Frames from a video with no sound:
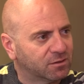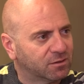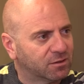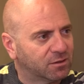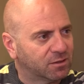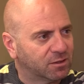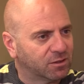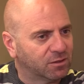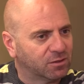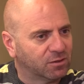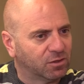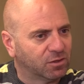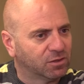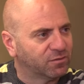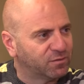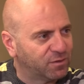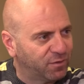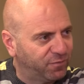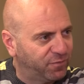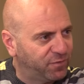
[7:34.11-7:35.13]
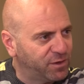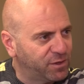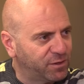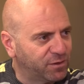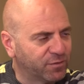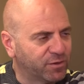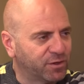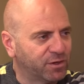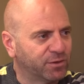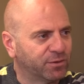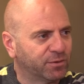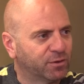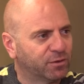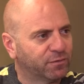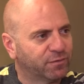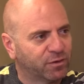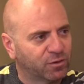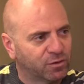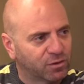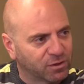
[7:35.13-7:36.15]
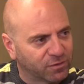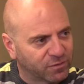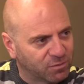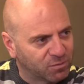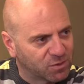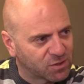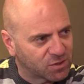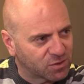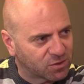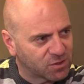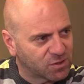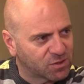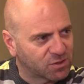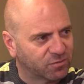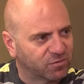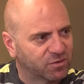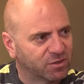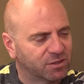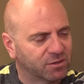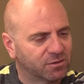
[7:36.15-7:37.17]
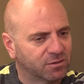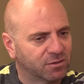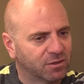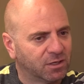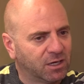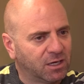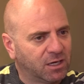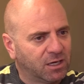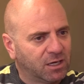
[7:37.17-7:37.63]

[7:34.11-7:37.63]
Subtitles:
all of the fear of the other, all of the mistrust of the other.